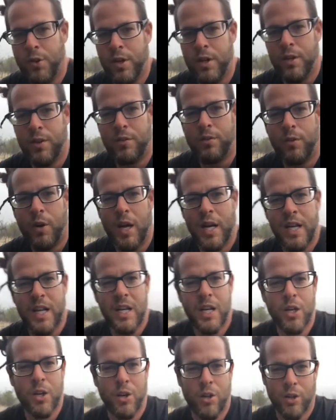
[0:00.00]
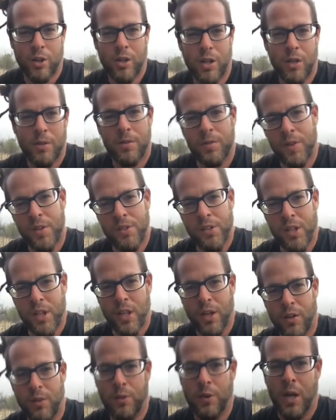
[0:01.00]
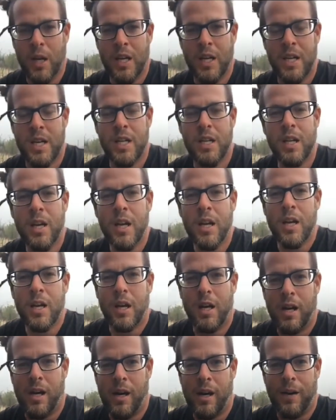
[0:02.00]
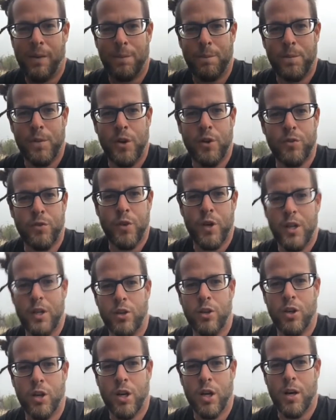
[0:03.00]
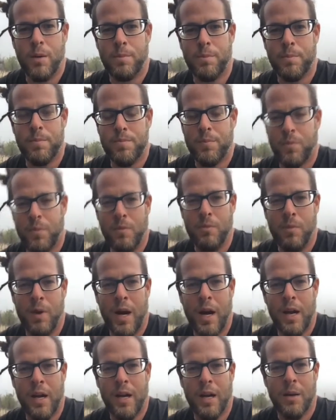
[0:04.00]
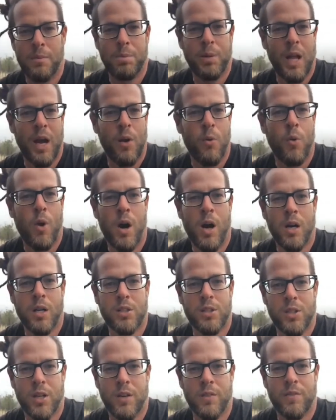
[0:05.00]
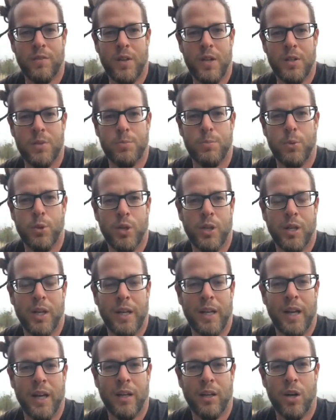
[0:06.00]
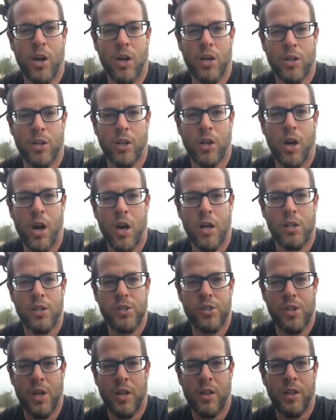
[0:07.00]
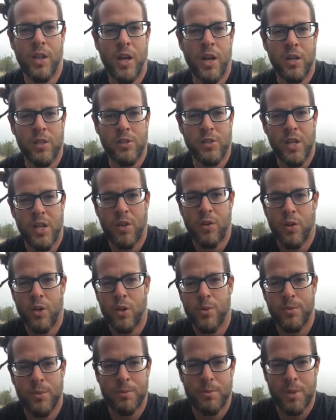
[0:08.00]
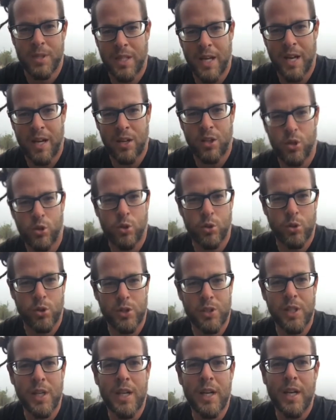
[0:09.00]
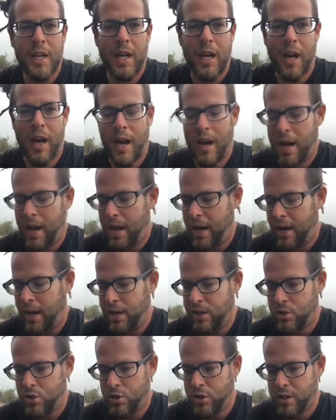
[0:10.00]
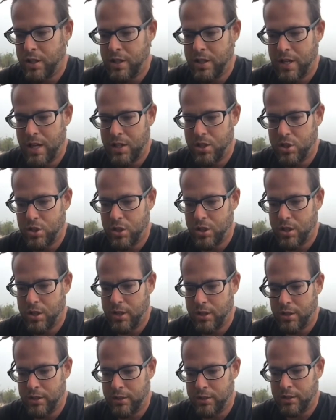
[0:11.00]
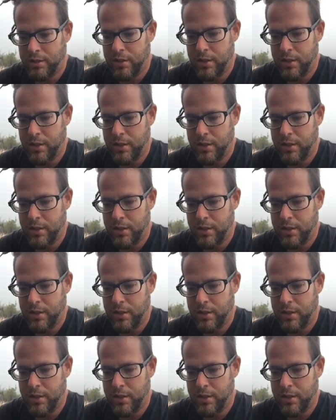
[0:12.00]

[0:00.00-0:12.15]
if you're in Hawaii or visiting Hawaii, feel free to look up my plant walks on Facebook. I got Garden to Gardens on there and Sacred Herbs and Botanicals, and you can catch